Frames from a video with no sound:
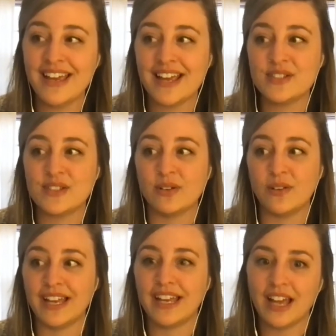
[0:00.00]
And so,
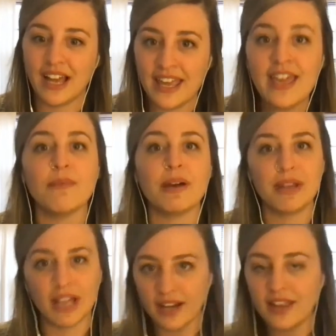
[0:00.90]
like, I am, I'm
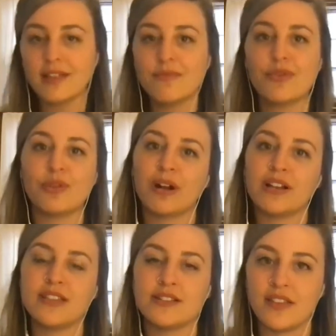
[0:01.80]
guiding them through the
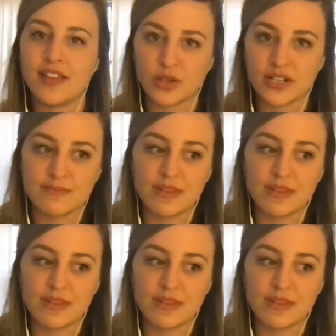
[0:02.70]
process and they trust